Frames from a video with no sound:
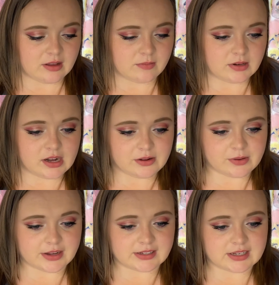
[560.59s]
But
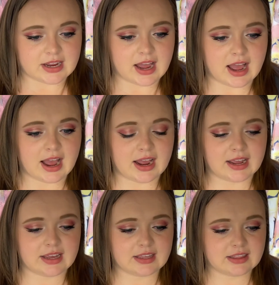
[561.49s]
anyways,
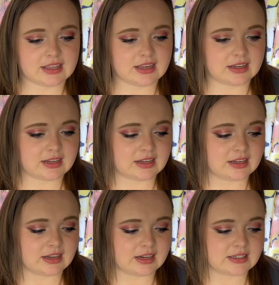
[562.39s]
I think
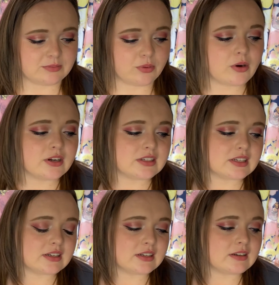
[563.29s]
it's important
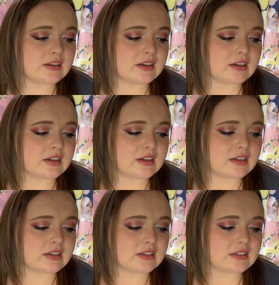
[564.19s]
to
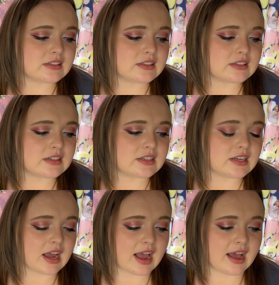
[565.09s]

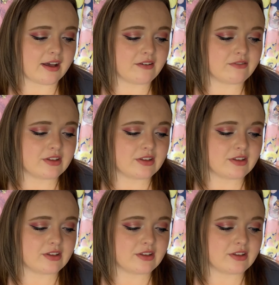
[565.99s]
have